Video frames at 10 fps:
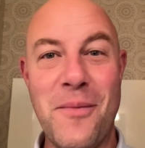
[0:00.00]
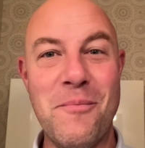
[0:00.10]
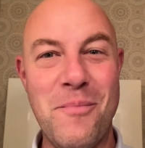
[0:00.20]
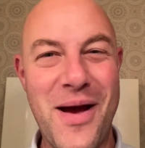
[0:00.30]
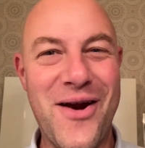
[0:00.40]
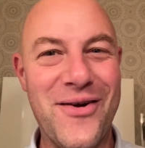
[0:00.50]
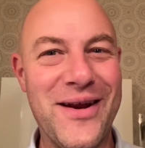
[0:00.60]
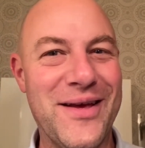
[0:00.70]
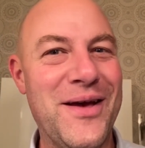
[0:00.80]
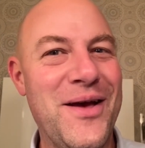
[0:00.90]

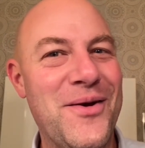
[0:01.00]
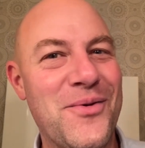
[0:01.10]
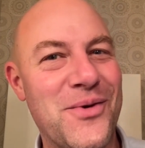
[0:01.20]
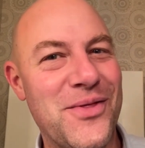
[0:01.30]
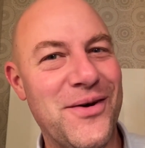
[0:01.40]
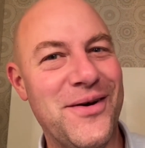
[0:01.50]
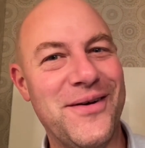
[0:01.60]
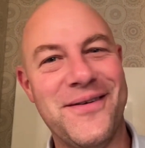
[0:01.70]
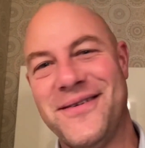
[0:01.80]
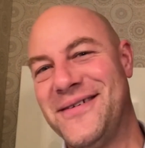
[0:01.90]
Barely with
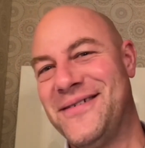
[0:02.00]
a